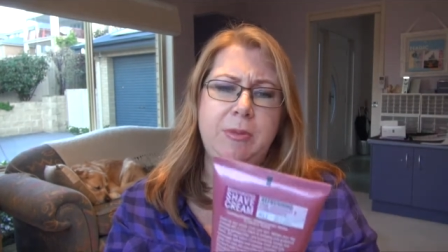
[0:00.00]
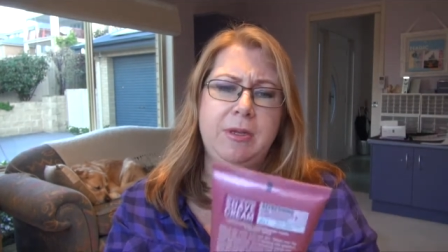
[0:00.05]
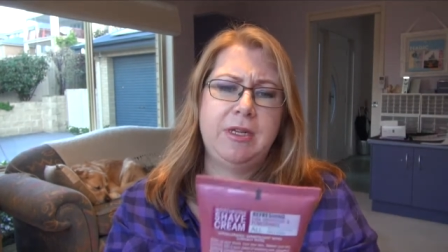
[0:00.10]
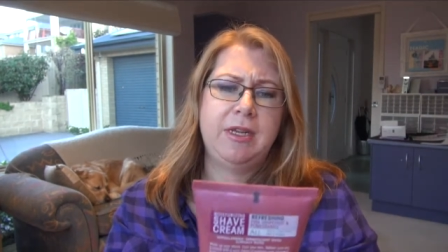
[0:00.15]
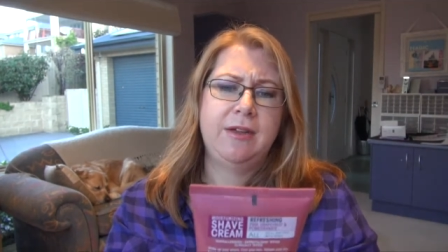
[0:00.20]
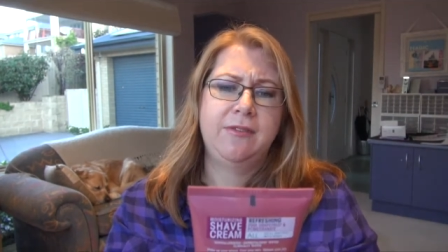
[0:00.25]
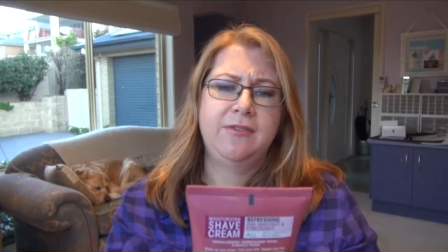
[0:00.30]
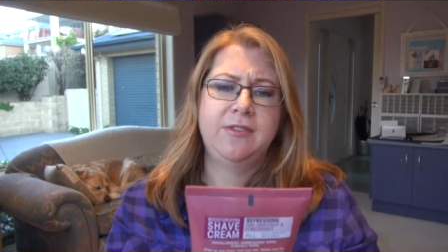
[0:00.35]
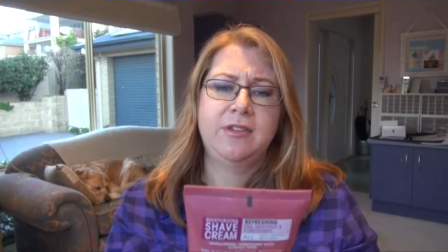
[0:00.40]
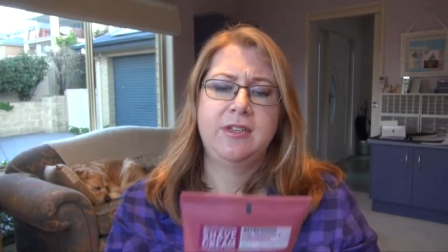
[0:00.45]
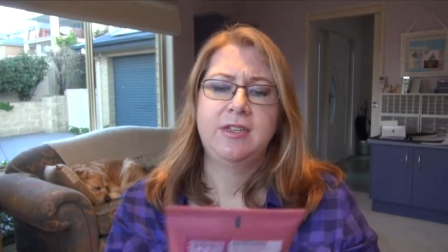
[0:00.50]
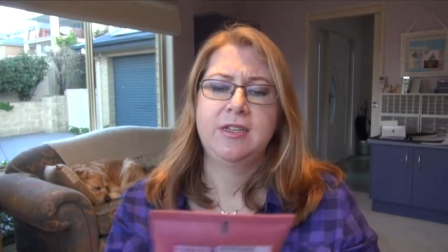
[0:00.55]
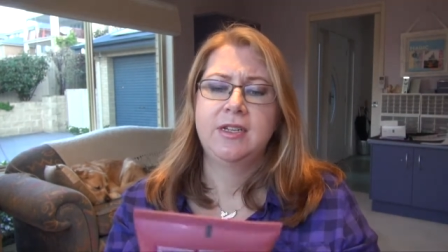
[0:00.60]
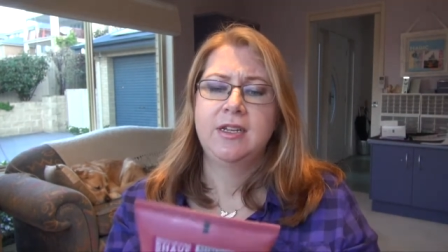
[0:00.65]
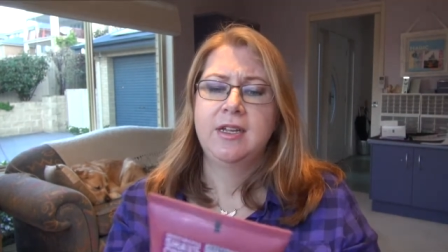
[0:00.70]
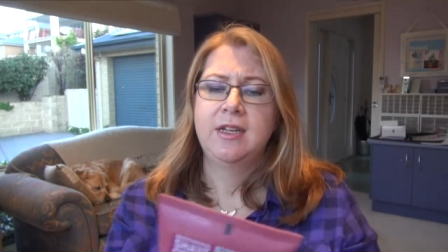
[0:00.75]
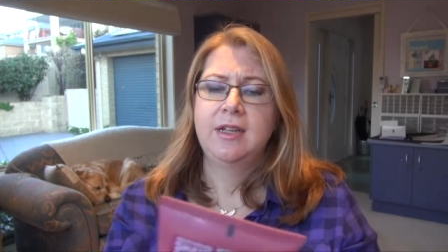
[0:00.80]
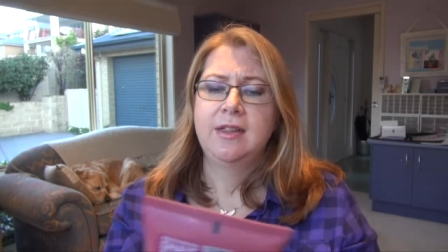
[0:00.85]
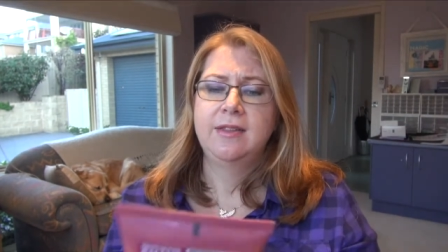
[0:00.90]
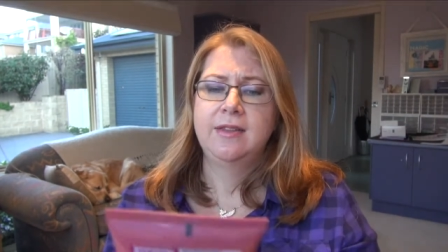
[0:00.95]
bit left in it.
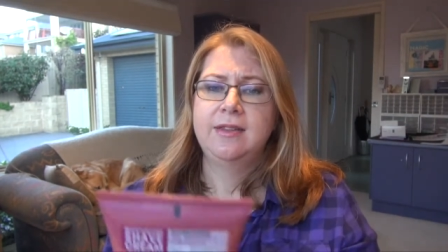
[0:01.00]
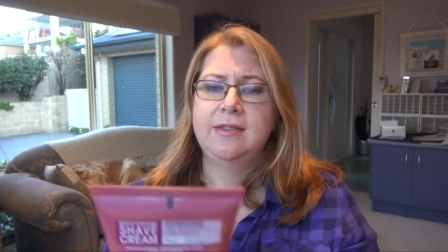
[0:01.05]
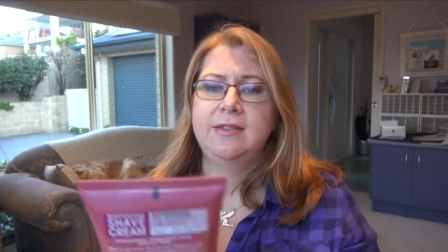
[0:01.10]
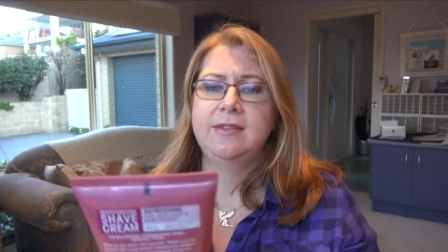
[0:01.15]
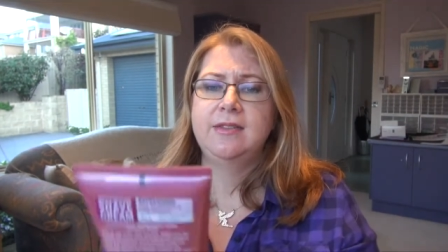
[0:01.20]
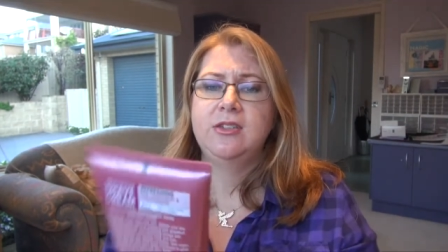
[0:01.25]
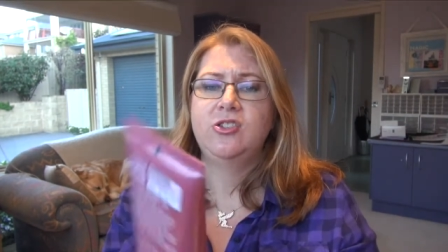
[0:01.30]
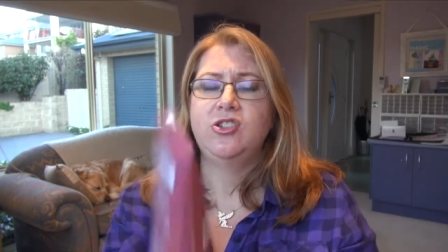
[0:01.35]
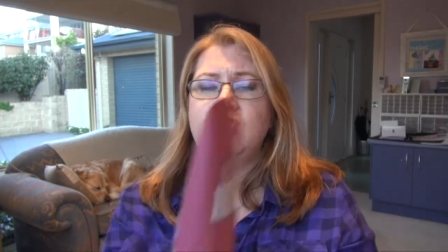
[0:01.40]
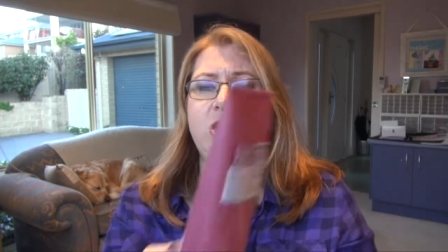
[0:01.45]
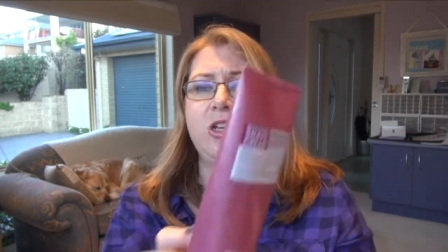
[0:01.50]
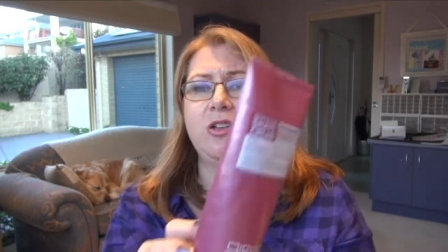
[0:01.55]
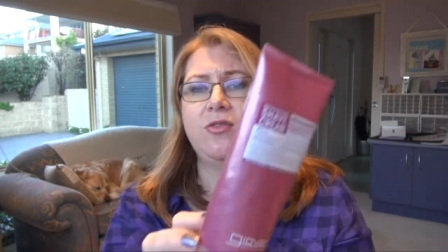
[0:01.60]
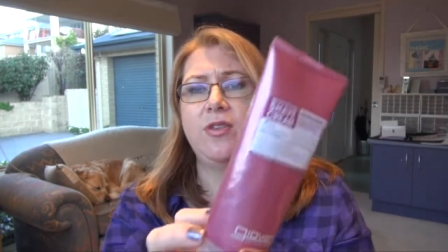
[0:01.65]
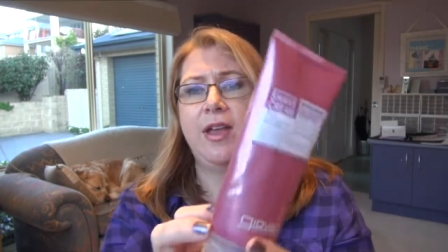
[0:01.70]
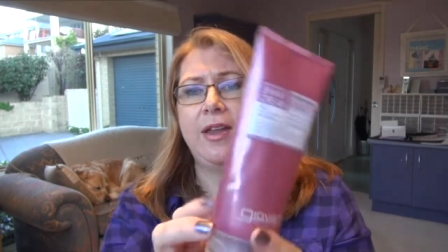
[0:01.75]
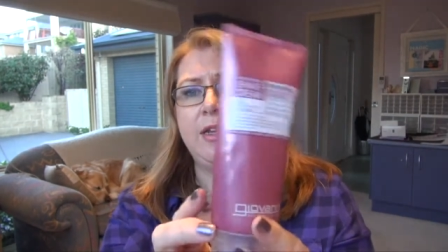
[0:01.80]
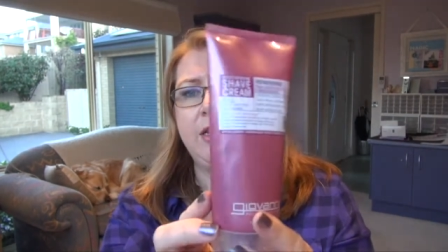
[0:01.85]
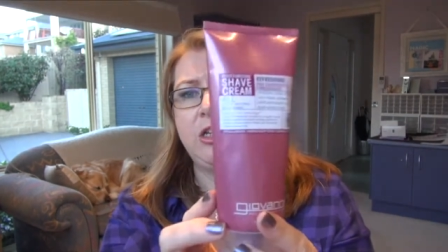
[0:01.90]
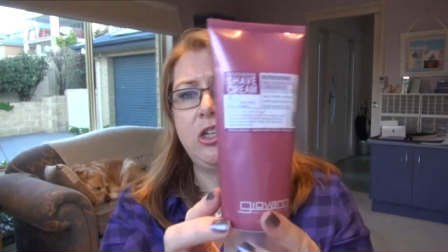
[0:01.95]
This is the
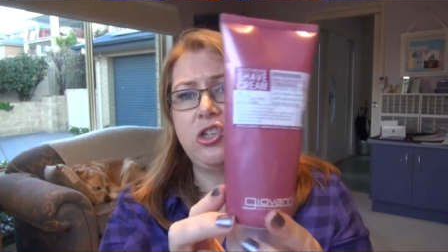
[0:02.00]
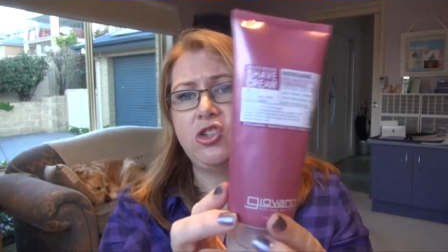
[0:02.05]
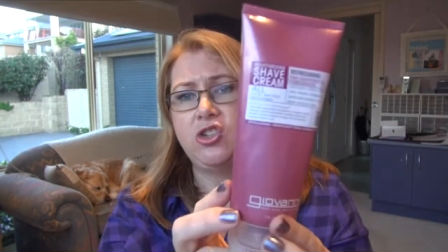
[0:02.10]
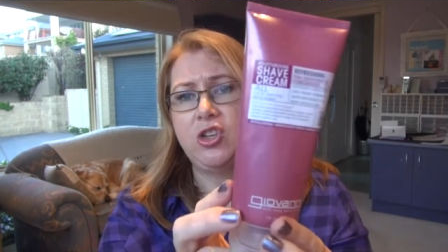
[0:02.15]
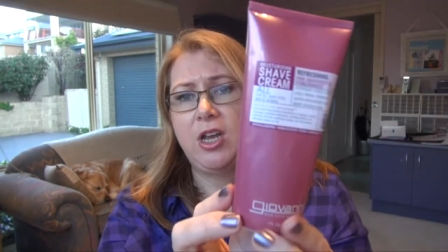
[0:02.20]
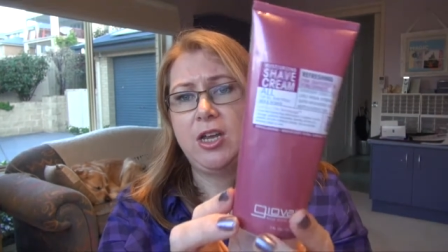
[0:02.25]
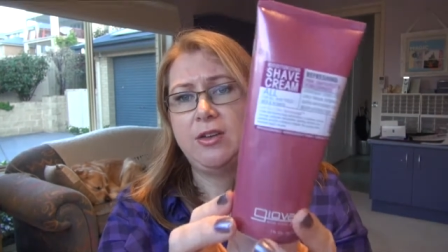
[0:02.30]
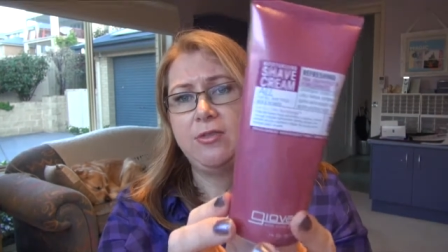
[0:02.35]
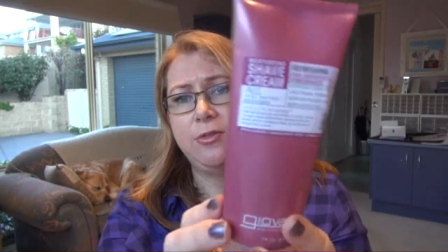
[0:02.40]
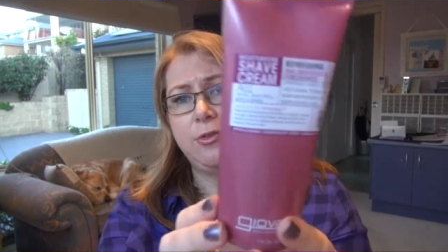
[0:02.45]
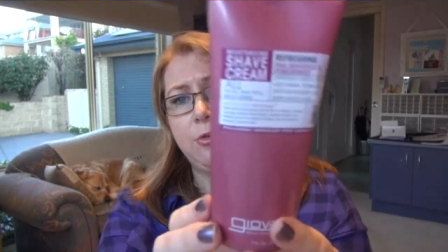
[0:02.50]
Giovanni Shave